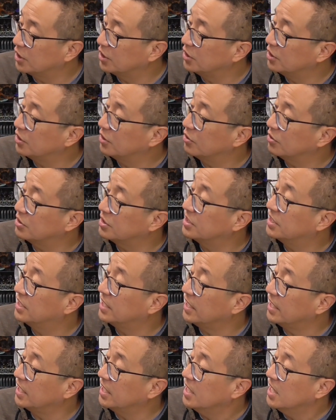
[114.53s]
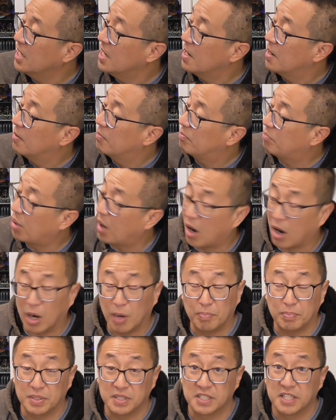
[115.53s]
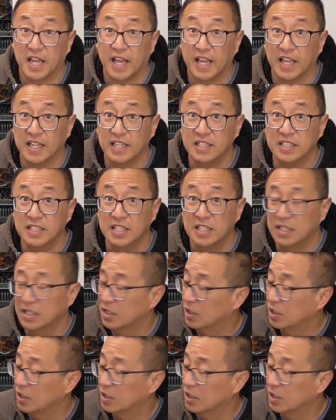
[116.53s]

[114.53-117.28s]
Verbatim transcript: to use the PARP 10,